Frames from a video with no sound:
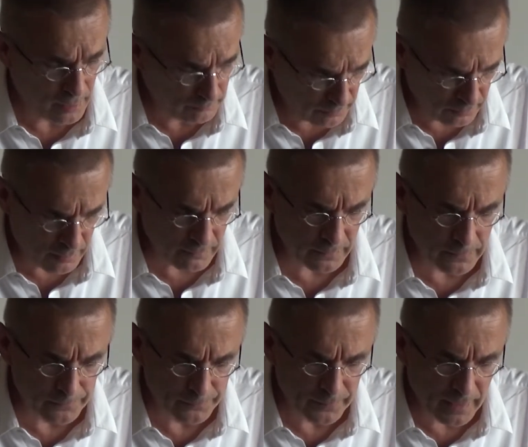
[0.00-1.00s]

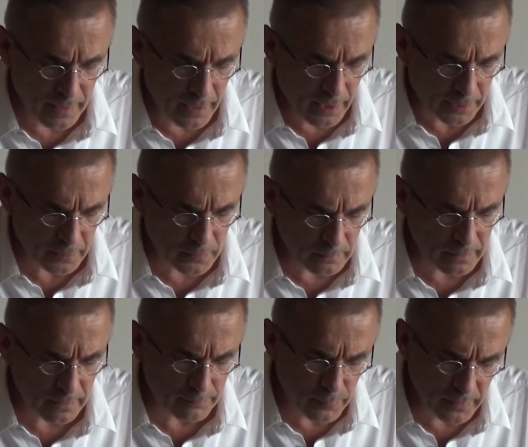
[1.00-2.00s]
Moreover, not only
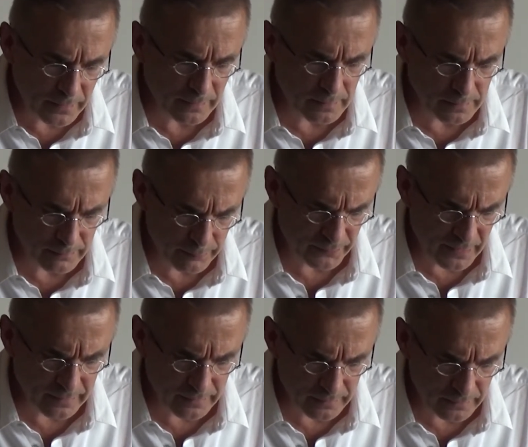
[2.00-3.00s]
are political
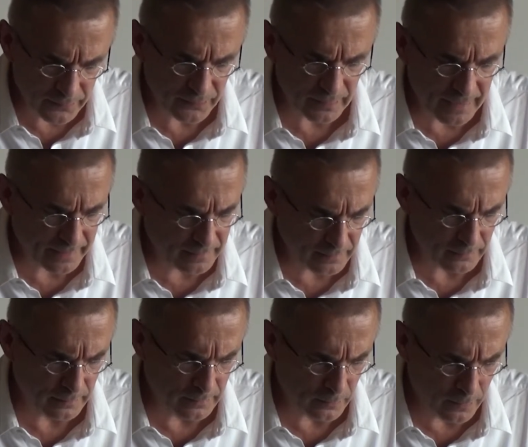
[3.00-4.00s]
representatives selected
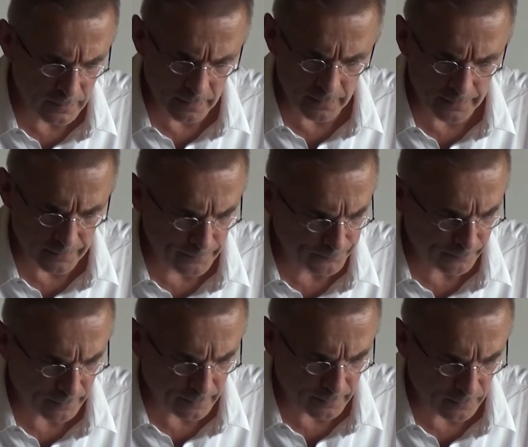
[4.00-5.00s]

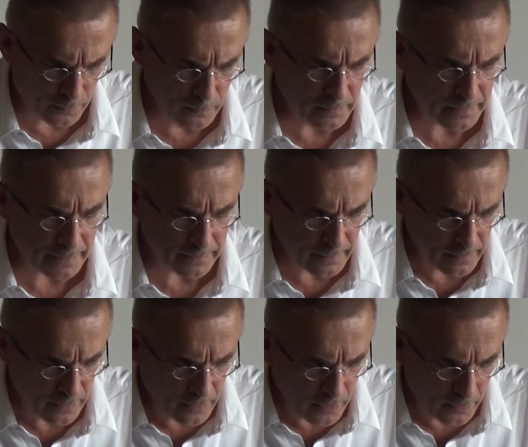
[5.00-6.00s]
only
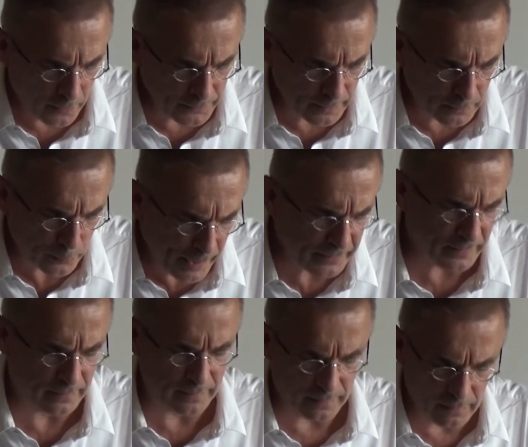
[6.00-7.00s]
on the
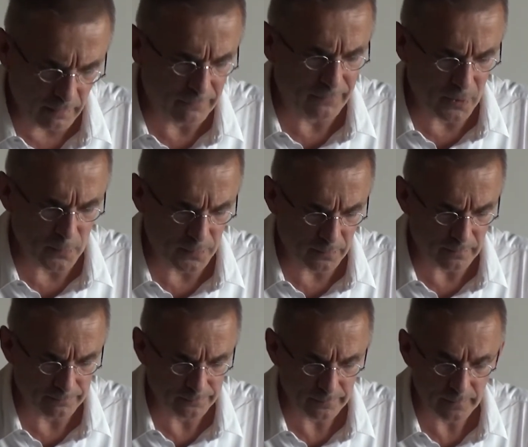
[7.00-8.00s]
quantity of votes,
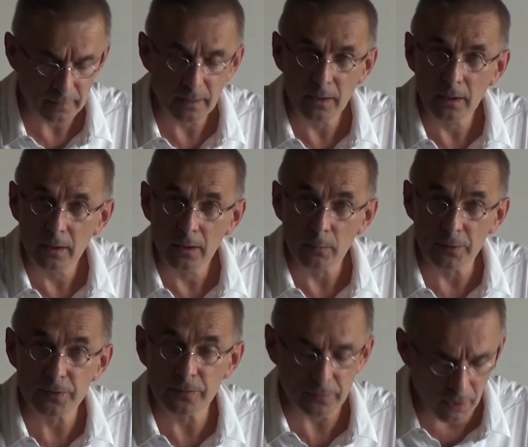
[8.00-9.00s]

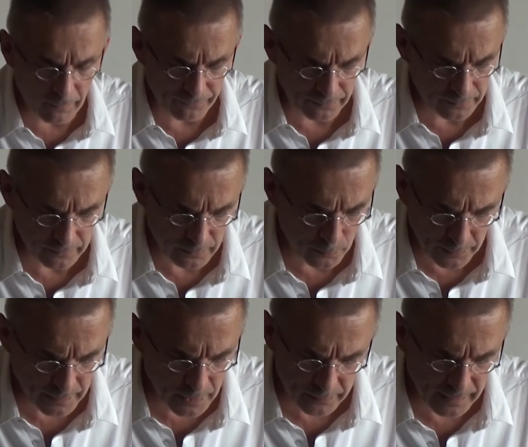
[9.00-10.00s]
which is often
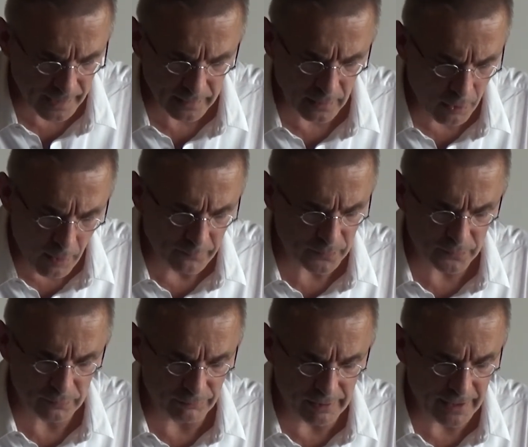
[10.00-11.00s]
without any
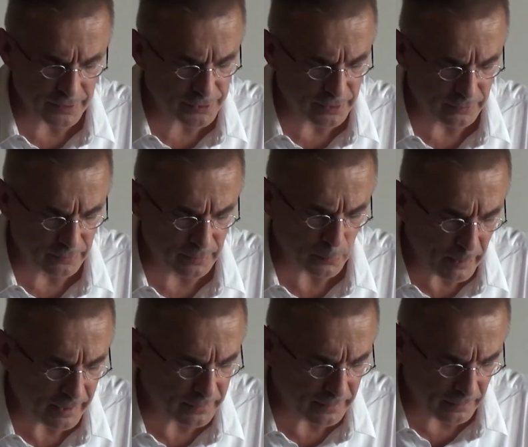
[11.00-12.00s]
obvious relation to the
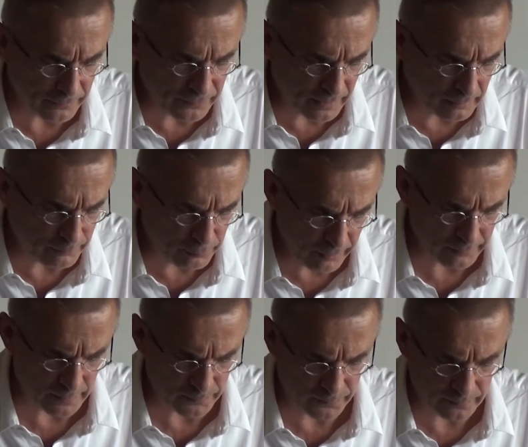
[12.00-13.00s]
quality of their
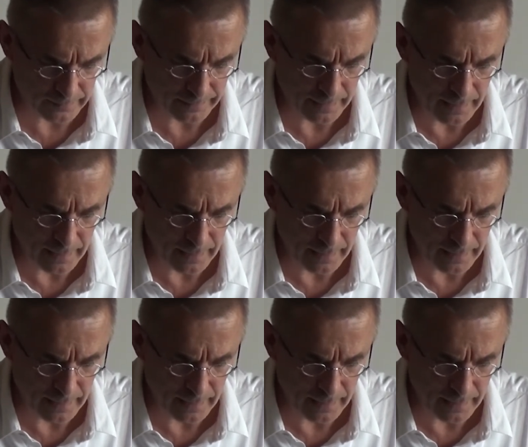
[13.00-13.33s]
programs,